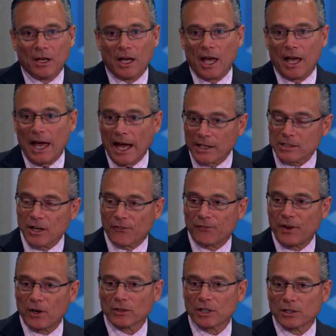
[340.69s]
actually a
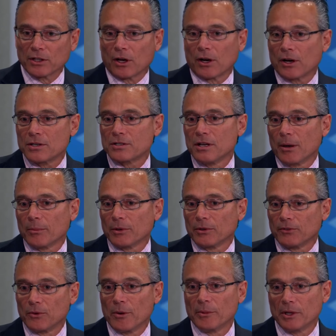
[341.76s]
fairly large number
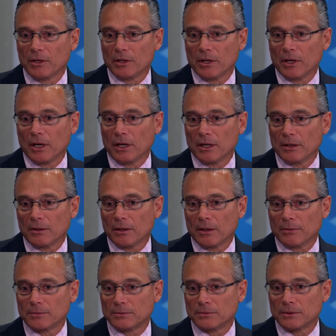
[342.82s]
of women uh, uh,
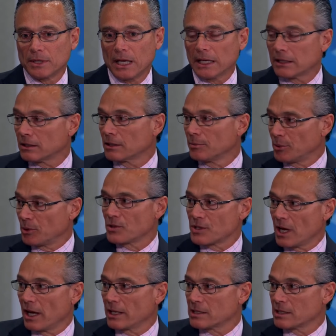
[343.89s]
uh, take computer
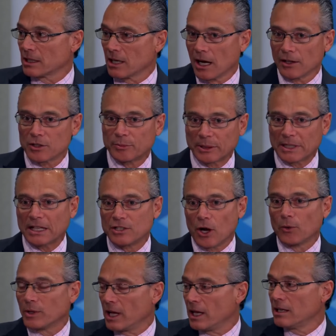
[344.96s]
science in college, but they
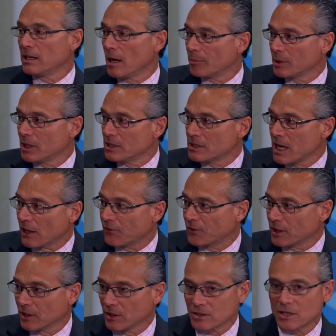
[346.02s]
don't end up in tech
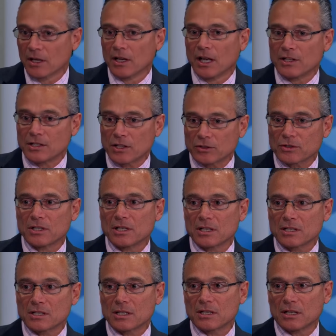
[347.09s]
fields. It's interesting
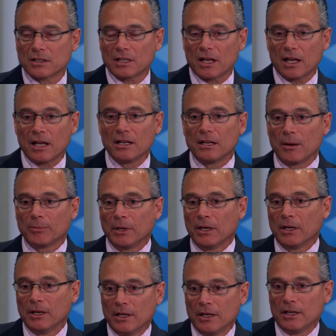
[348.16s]
to see that they end up
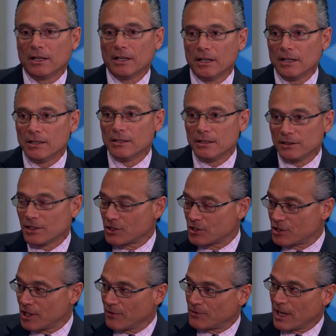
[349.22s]
in this
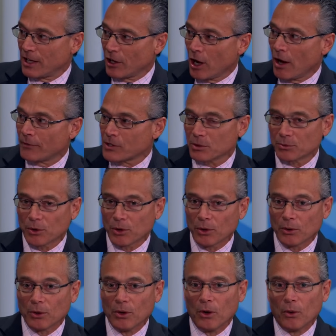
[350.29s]
chief data officer
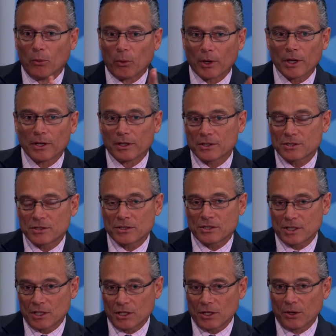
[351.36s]
role, one of the
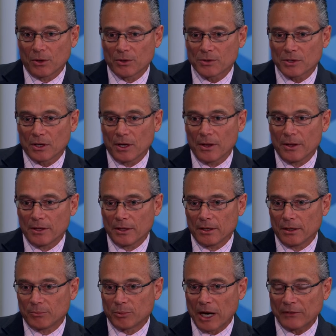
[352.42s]
CDOs on
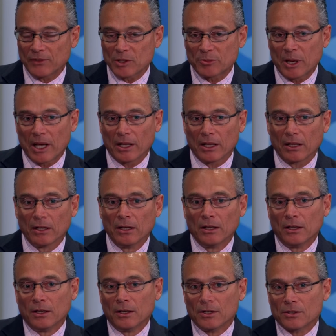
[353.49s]
the breakfast panel
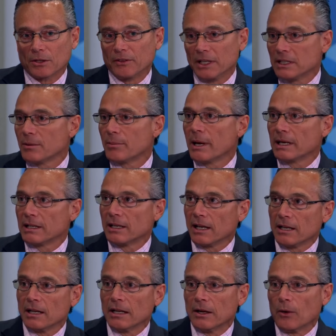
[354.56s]
sort of intimated
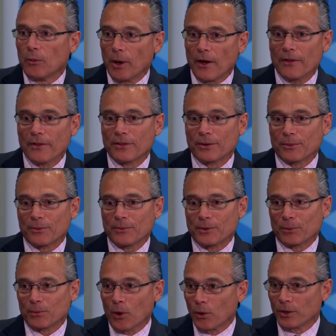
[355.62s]
that, well, the,
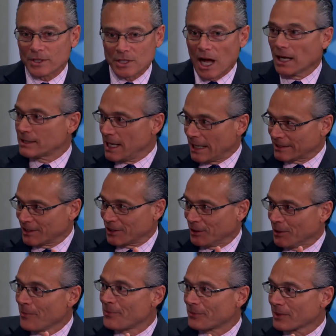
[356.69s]
the role is not
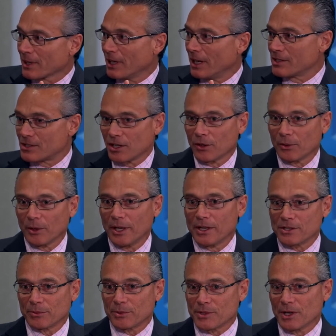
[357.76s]
technical. And so
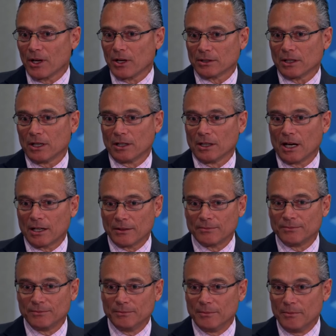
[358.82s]
as a result, a lot of
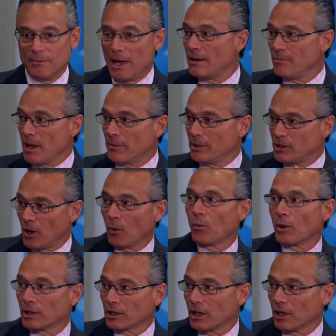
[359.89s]
men maybe don't
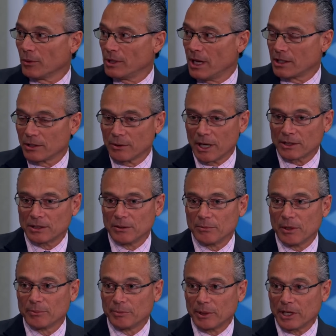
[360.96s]
want to go in that direction,
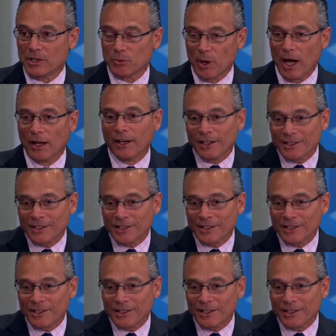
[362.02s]
but, but as well,